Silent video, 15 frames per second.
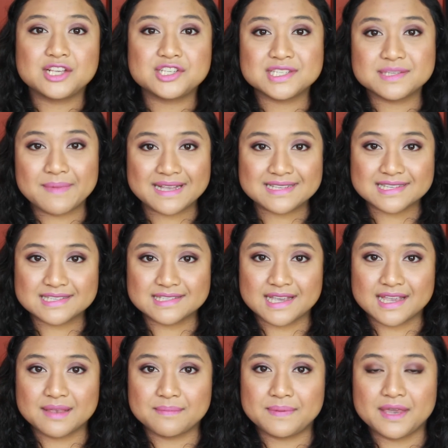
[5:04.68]
It just makes the
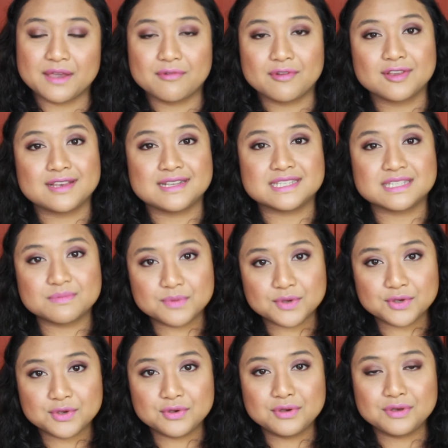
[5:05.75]
skin appear really
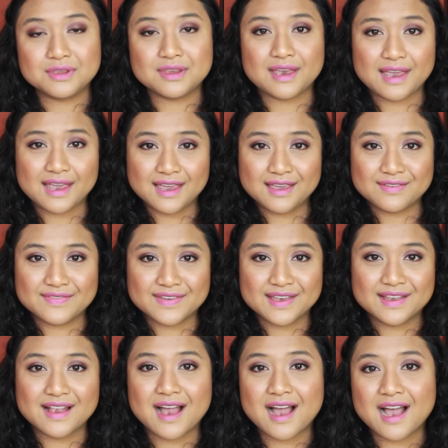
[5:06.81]
smooth,
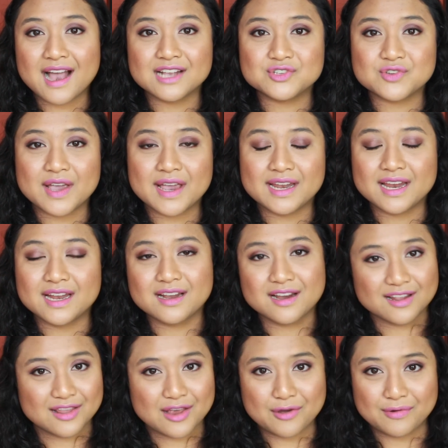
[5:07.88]
even, hydrated,
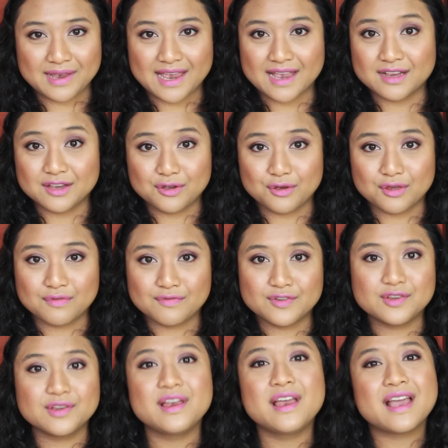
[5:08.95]
glowy and
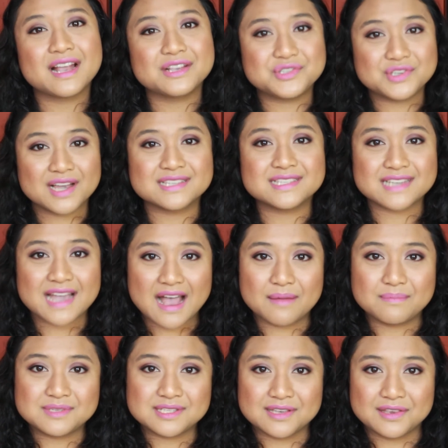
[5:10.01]
youthful, and just
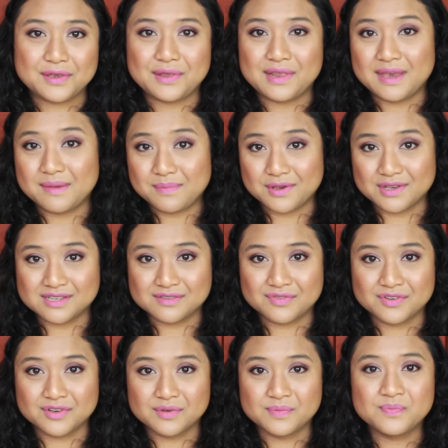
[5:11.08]
absolutely
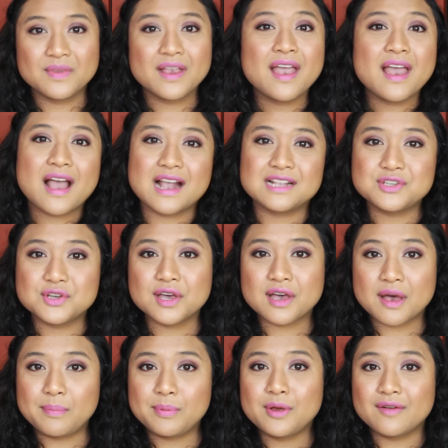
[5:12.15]
beautiful. I took a
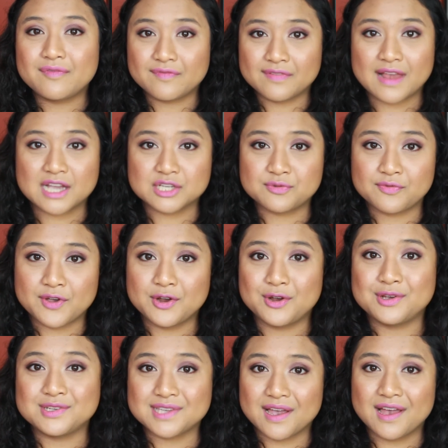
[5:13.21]
couple of flash
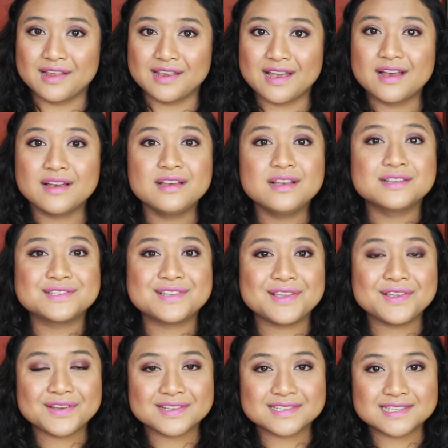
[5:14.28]
photos earlier, so
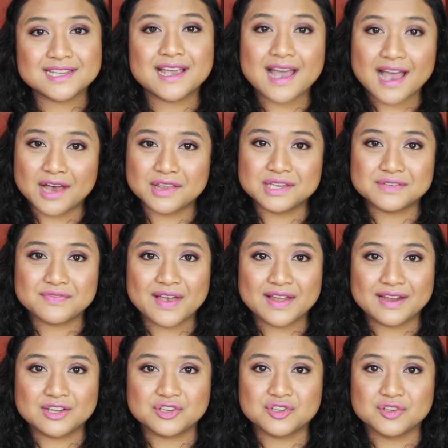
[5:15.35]
you could see how this
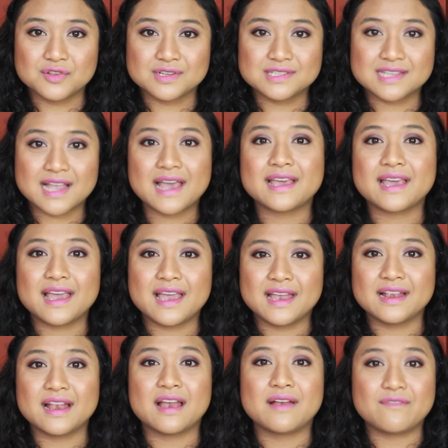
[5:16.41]
foundation looks like
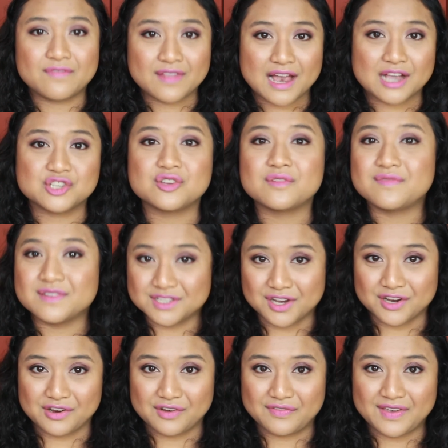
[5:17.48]
in flash
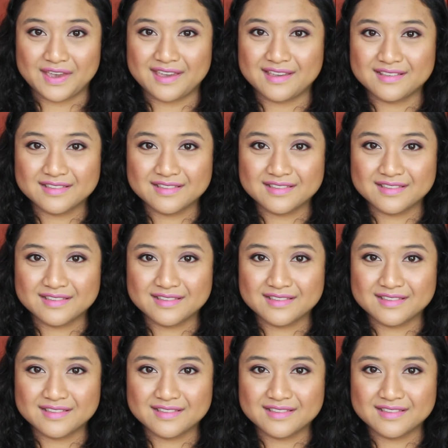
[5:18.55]
photography.